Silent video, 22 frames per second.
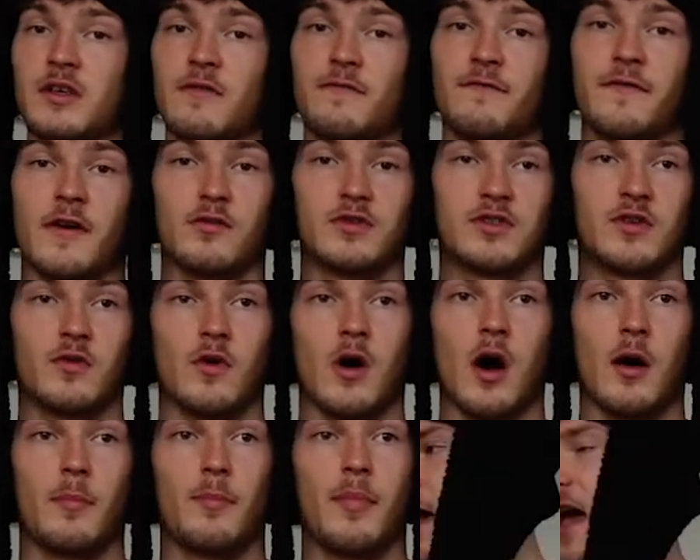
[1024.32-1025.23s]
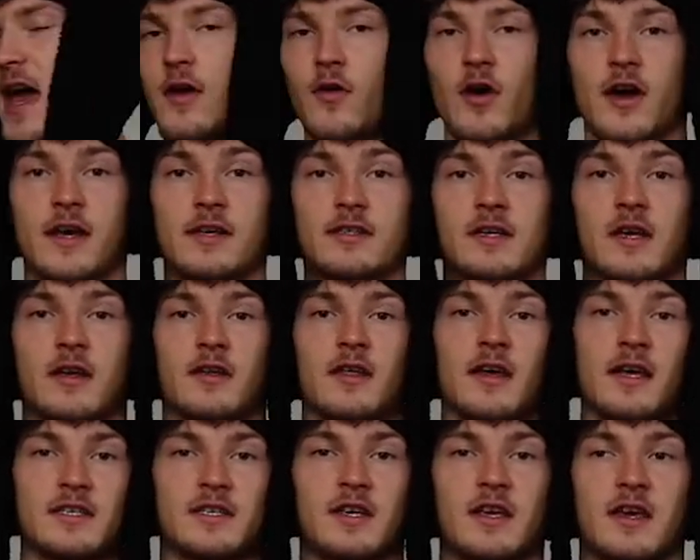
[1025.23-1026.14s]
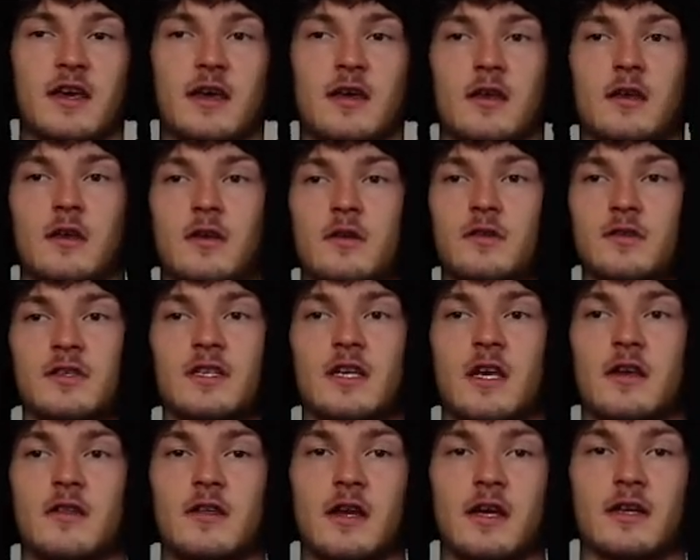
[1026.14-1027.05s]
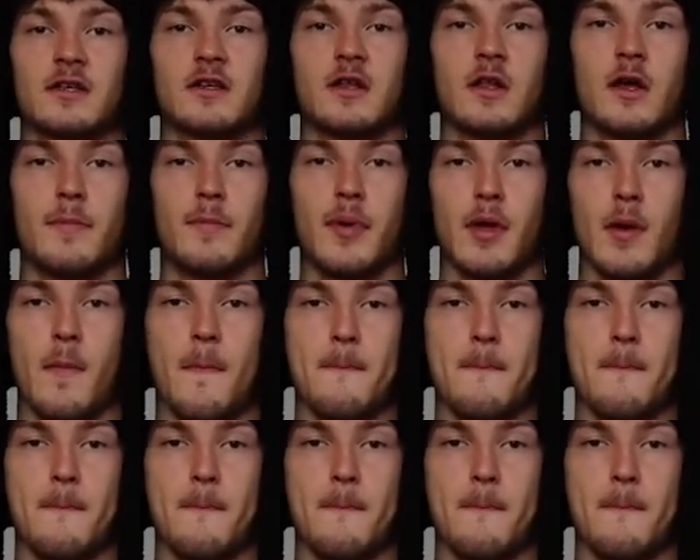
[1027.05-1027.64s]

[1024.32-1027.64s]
it fills you up. Anyways, that's it. See you in the next clip.